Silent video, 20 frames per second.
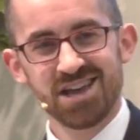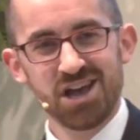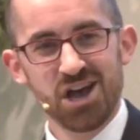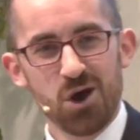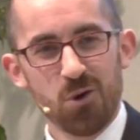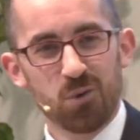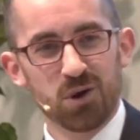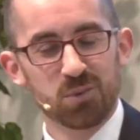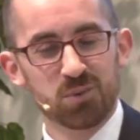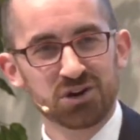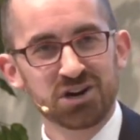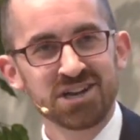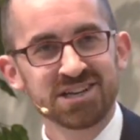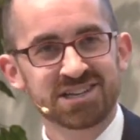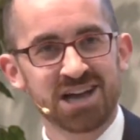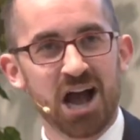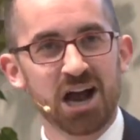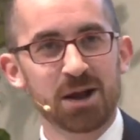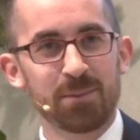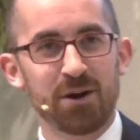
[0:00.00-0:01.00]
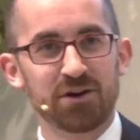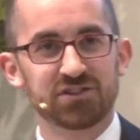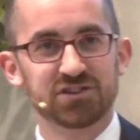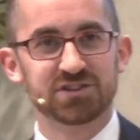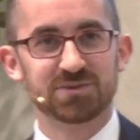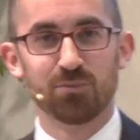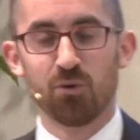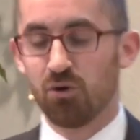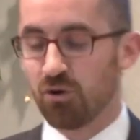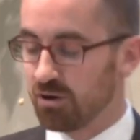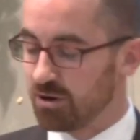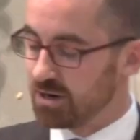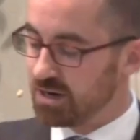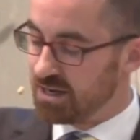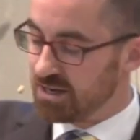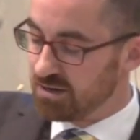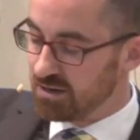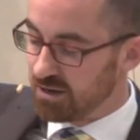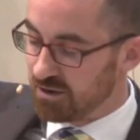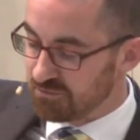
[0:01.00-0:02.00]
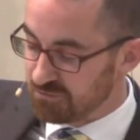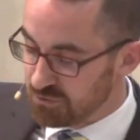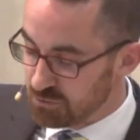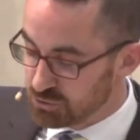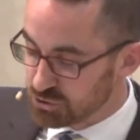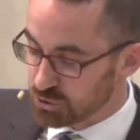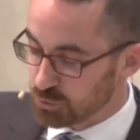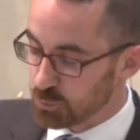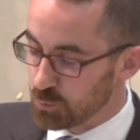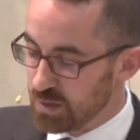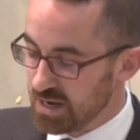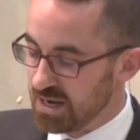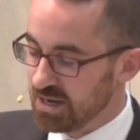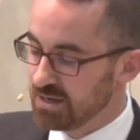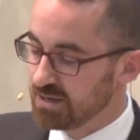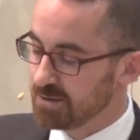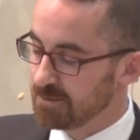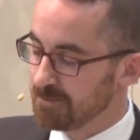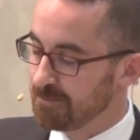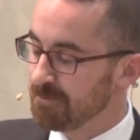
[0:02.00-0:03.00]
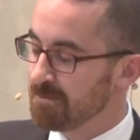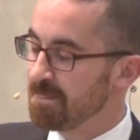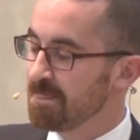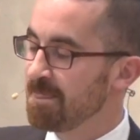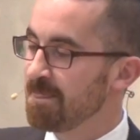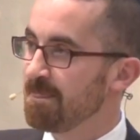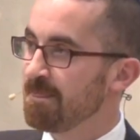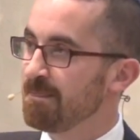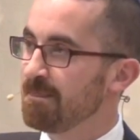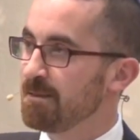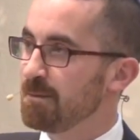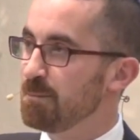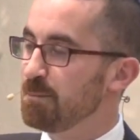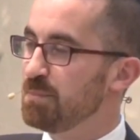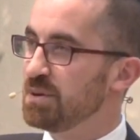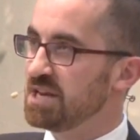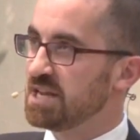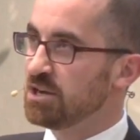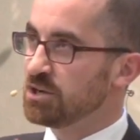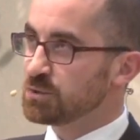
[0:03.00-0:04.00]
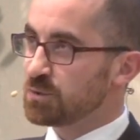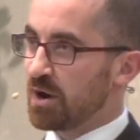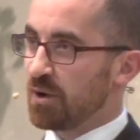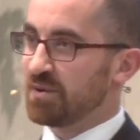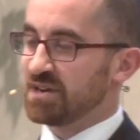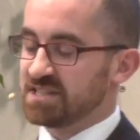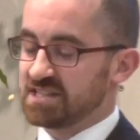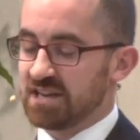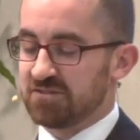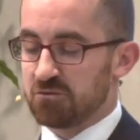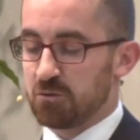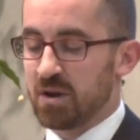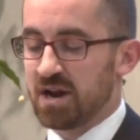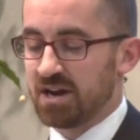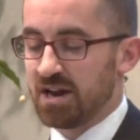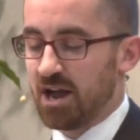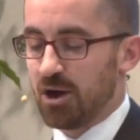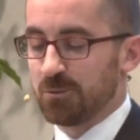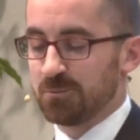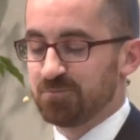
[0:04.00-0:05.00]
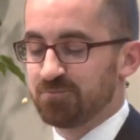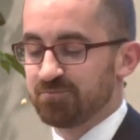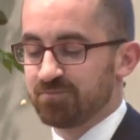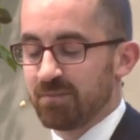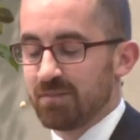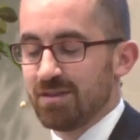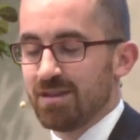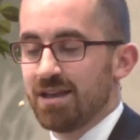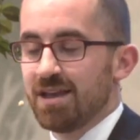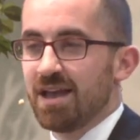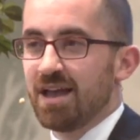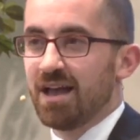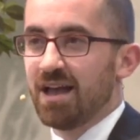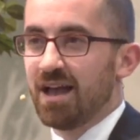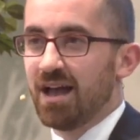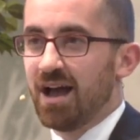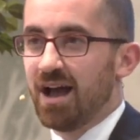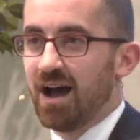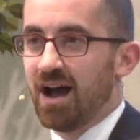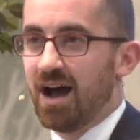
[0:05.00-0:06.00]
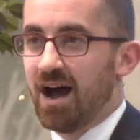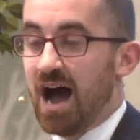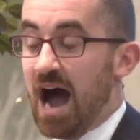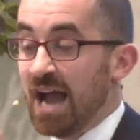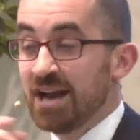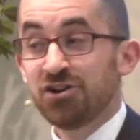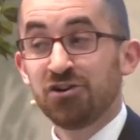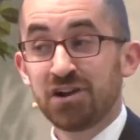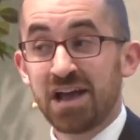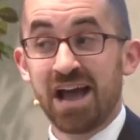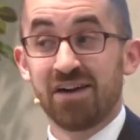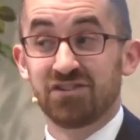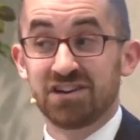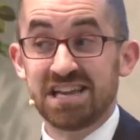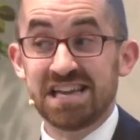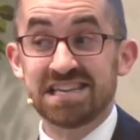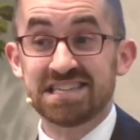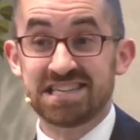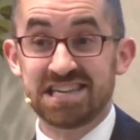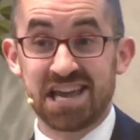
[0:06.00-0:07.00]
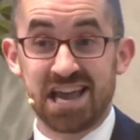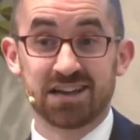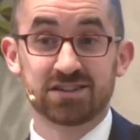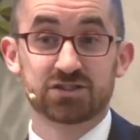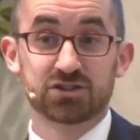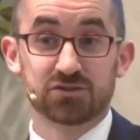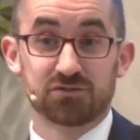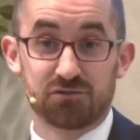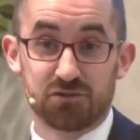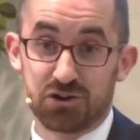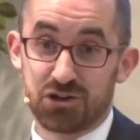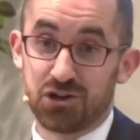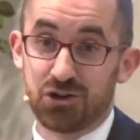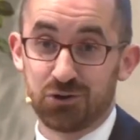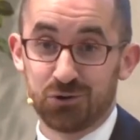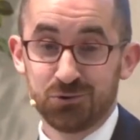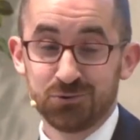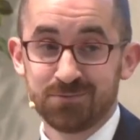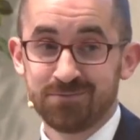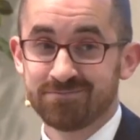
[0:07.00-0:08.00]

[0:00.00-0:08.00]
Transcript: We're going to talk about this more in a future week, but here's what I want to say for right now. I don't have an easy answer for you.